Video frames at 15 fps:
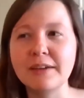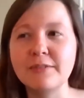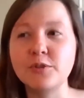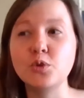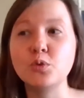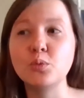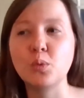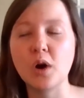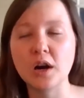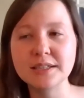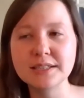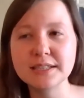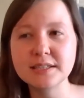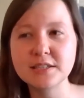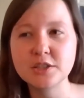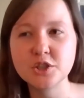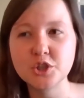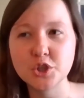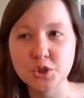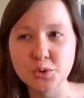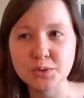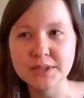If you wanted to
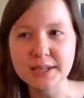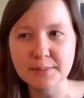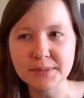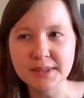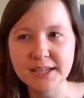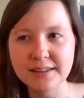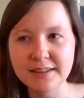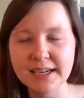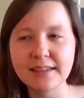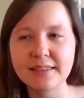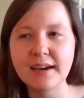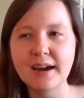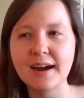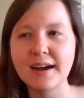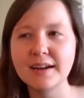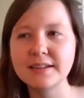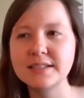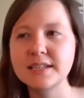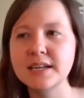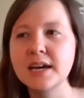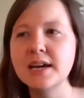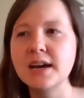do something like that,
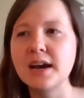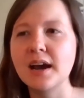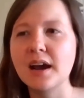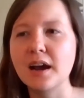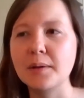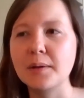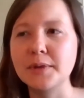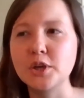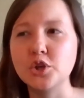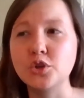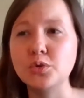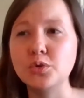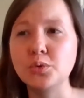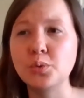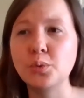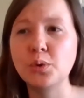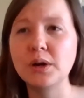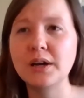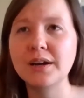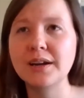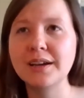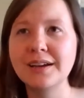
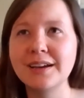you